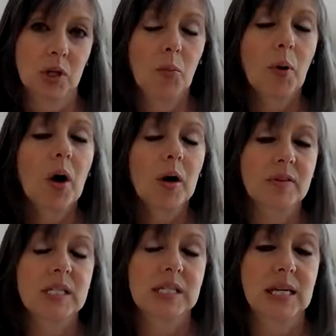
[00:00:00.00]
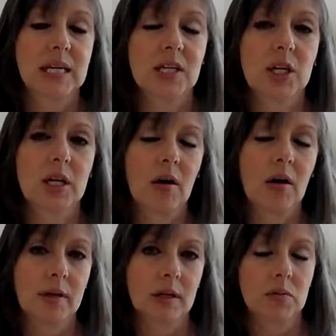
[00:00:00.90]
part of the staging of
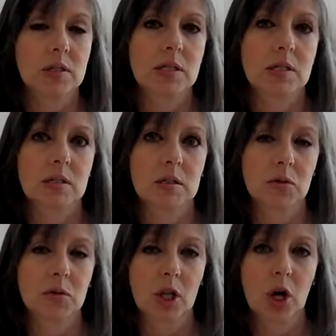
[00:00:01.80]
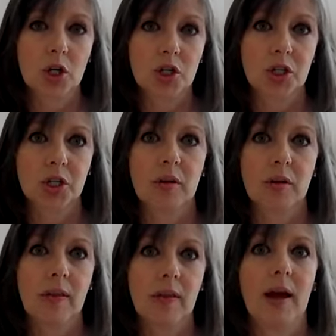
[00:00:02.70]
it. It was larger
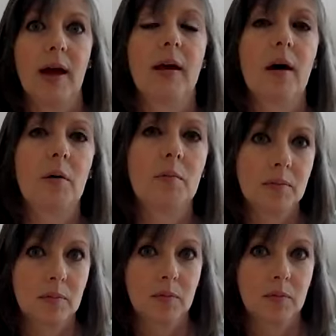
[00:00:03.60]
than,